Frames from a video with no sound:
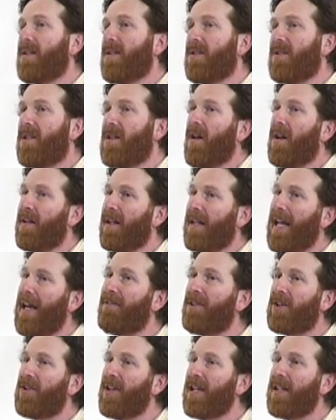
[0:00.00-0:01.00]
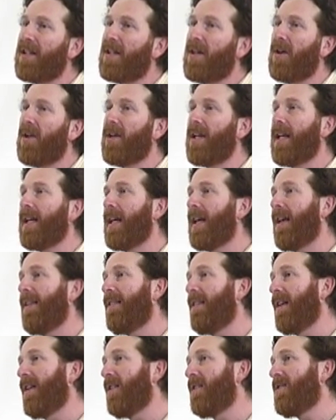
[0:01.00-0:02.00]
There's called an evergreen coating, and
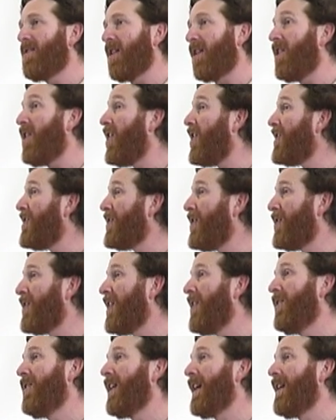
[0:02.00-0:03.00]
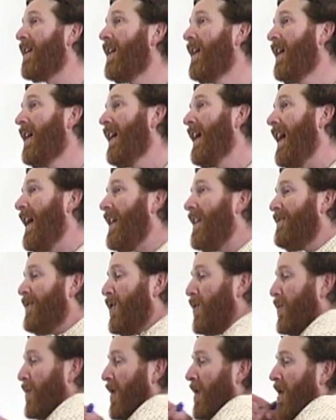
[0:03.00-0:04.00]
there's a cardinal coating. And if
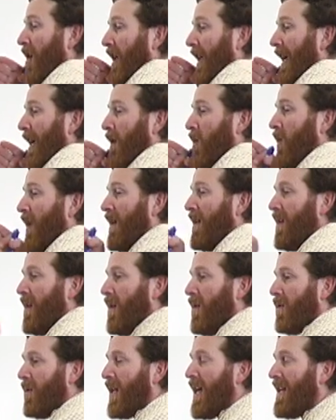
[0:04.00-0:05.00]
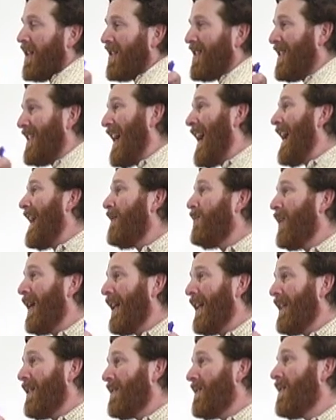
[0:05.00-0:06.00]
you look at a window kind of
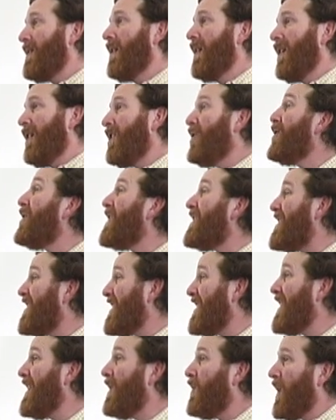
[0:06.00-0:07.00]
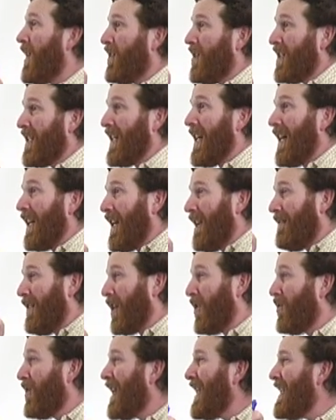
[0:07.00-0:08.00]
sideways, you can see whether it's got kind of
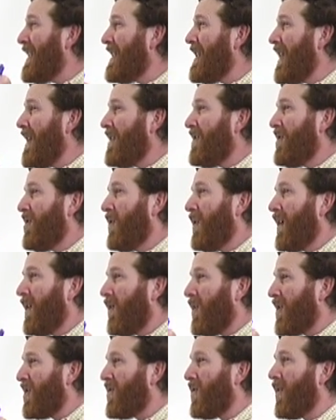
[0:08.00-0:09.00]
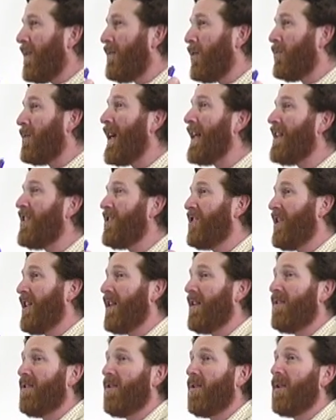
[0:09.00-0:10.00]
a green tint to it or sort of a reddish
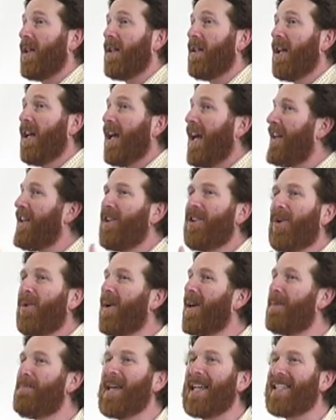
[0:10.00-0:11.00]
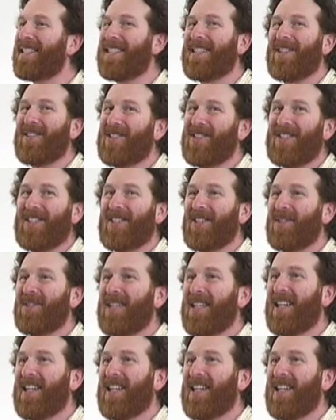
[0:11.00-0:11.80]
tint to it. And you don't want to mix those two.